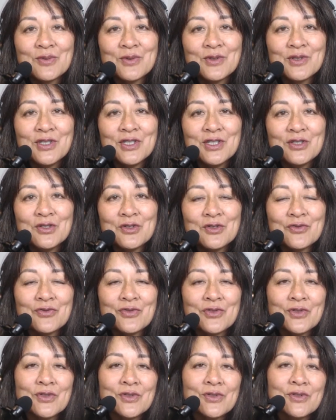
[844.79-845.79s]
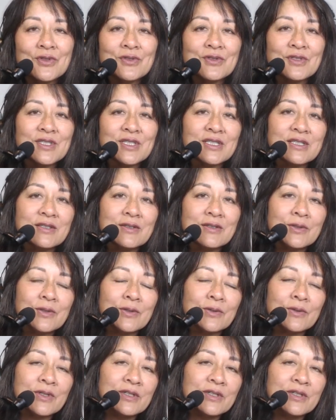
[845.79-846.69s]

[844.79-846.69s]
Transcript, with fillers: with the introverts and or